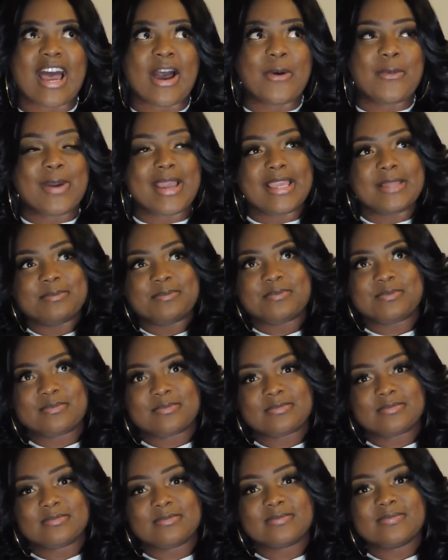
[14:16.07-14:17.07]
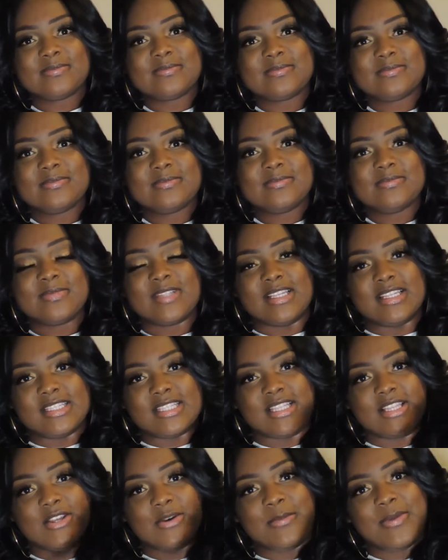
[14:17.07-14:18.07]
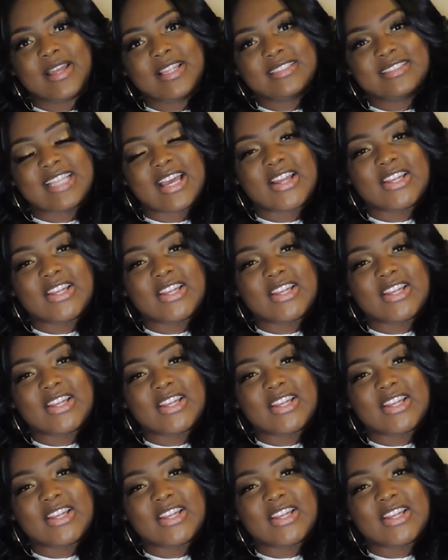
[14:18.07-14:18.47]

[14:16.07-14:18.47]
Oh, wait. There's a little button